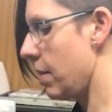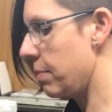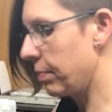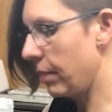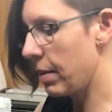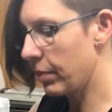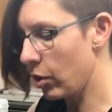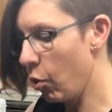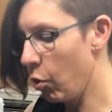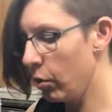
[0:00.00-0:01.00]
um, I'm
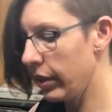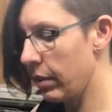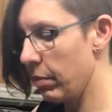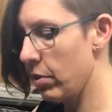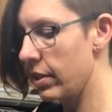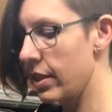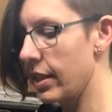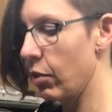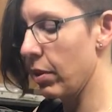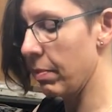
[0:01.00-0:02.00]
going to hold the composing
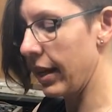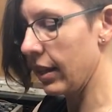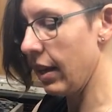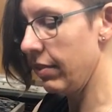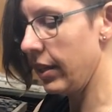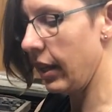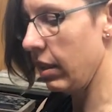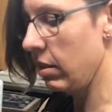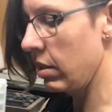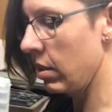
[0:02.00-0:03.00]
stick with my left
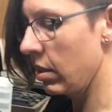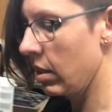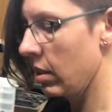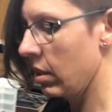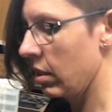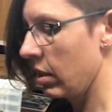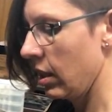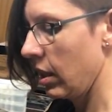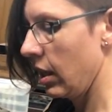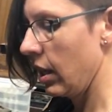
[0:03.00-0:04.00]
hand,
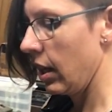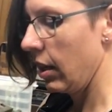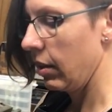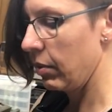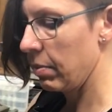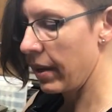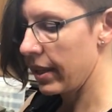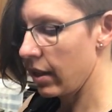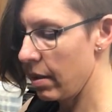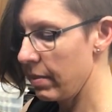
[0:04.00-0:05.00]
with
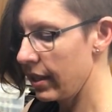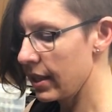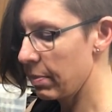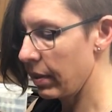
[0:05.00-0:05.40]
my thumb in this